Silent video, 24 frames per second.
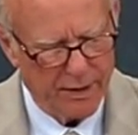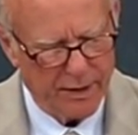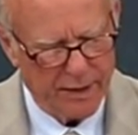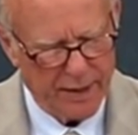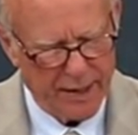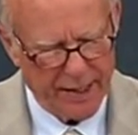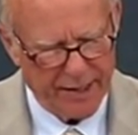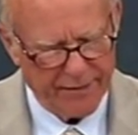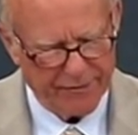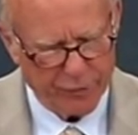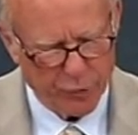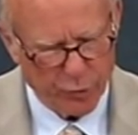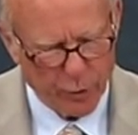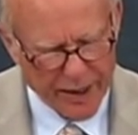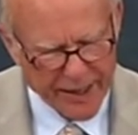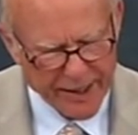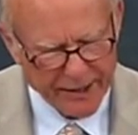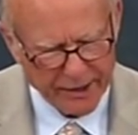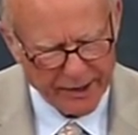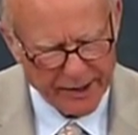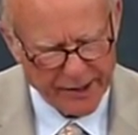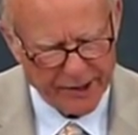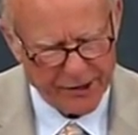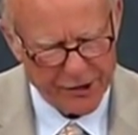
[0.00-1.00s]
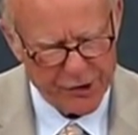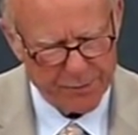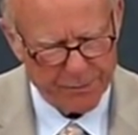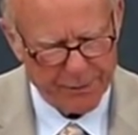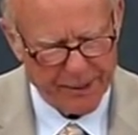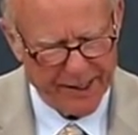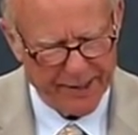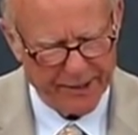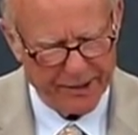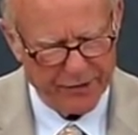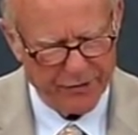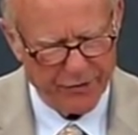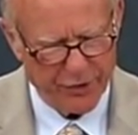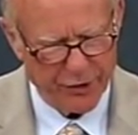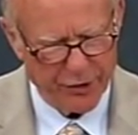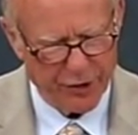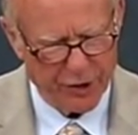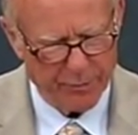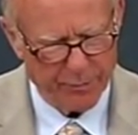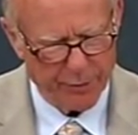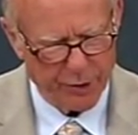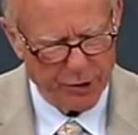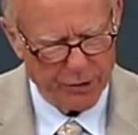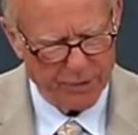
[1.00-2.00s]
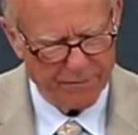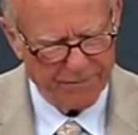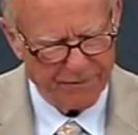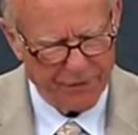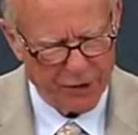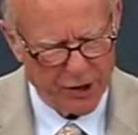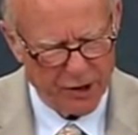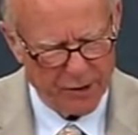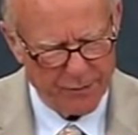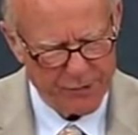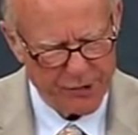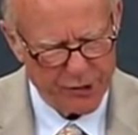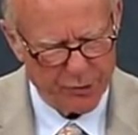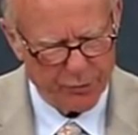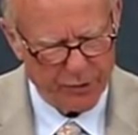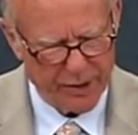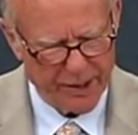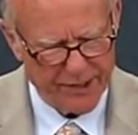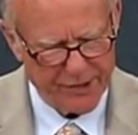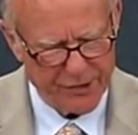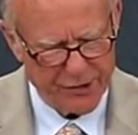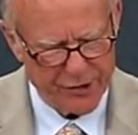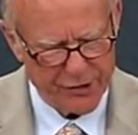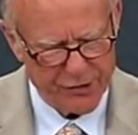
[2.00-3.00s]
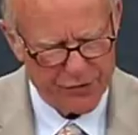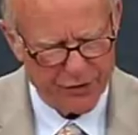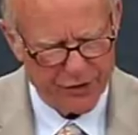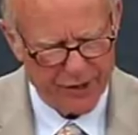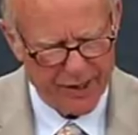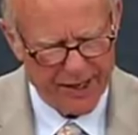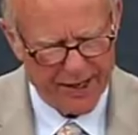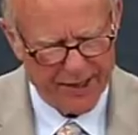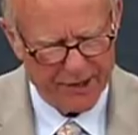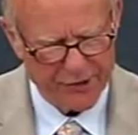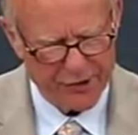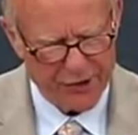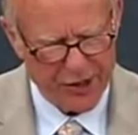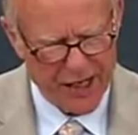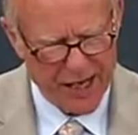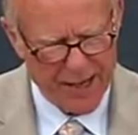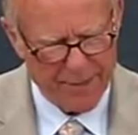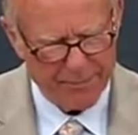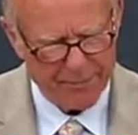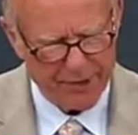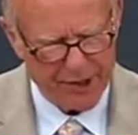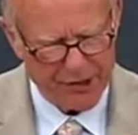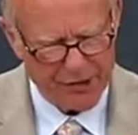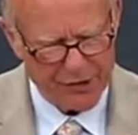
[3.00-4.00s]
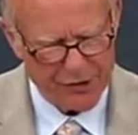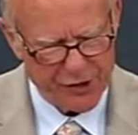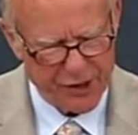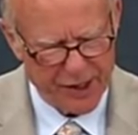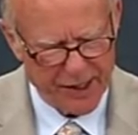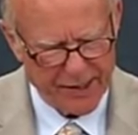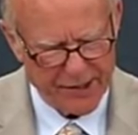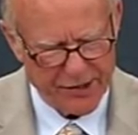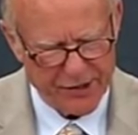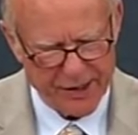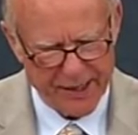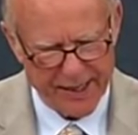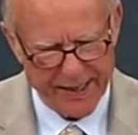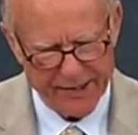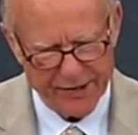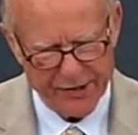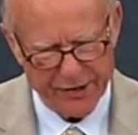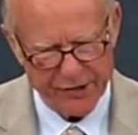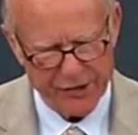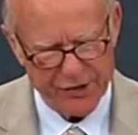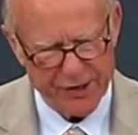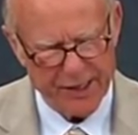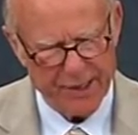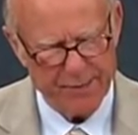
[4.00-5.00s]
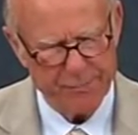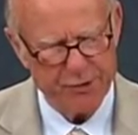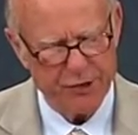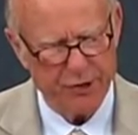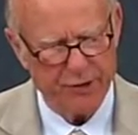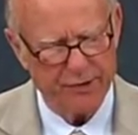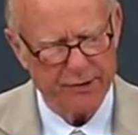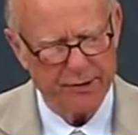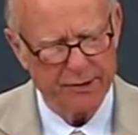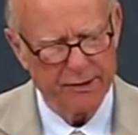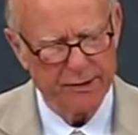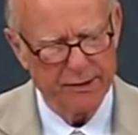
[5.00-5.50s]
have greatly expanded the number of farms and ranchers that now top the estate tax exemption.